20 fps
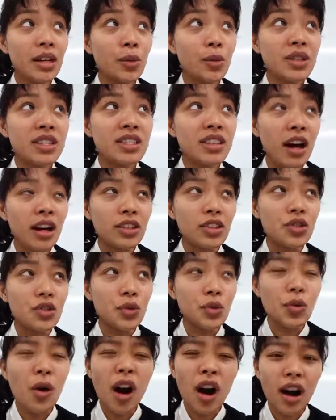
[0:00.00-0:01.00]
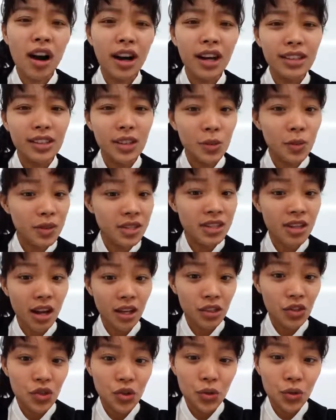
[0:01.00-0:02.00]
was not too hot. It was
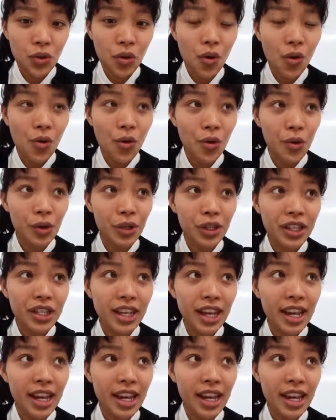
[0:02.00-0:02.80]
not too cold.